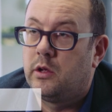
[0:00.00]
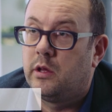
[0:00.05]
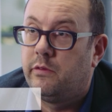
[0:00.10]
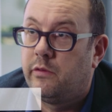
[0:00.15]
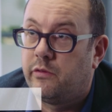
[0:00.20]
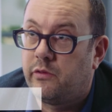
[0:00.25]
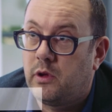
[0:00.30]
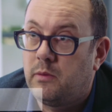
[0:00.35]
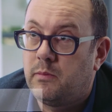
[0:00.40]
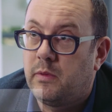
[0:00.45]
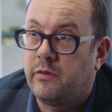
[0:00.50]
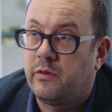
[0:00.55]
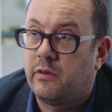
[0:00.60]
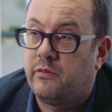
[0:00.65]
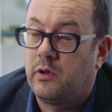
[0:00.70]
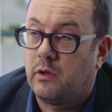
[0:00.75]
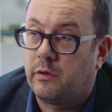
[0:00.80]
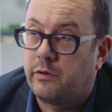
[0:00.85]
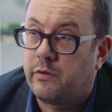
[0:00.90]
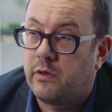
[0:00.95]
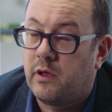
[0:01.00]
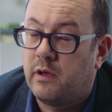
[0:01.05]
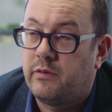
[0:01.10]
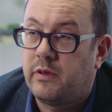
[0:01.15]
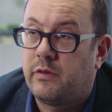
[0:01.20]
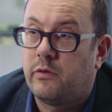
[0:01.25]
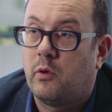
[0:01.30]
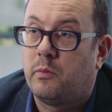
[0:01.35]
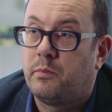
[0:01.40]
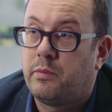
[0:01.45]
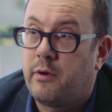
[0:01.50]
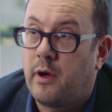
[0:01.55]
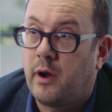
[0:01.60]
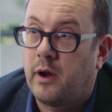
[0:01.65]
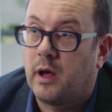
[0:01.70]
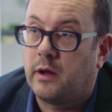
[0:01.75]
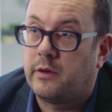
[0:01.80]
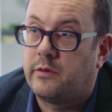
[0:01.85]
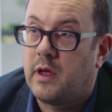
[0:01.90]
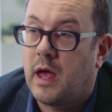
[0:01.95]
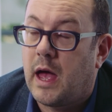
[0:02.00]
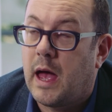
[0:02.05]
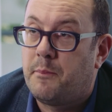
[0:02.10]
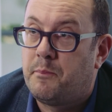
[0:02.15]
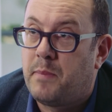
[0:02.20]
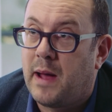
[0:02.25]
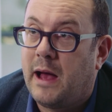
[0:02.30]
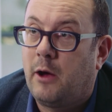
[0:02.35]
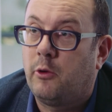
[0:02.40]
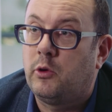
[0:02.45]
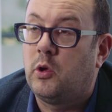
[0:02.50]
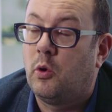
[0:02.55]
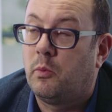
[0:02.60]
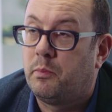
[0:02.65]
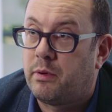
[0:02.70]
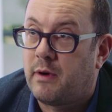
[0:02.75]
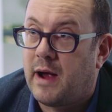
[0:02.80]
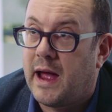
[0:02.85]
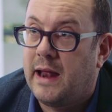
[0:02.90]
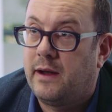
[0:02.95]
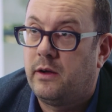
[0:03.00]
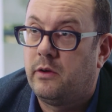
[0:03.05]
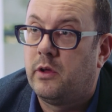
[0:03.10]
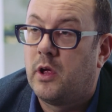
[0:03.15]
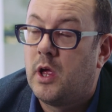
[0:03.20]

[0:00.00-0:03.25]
consumers of your service or product about your brand,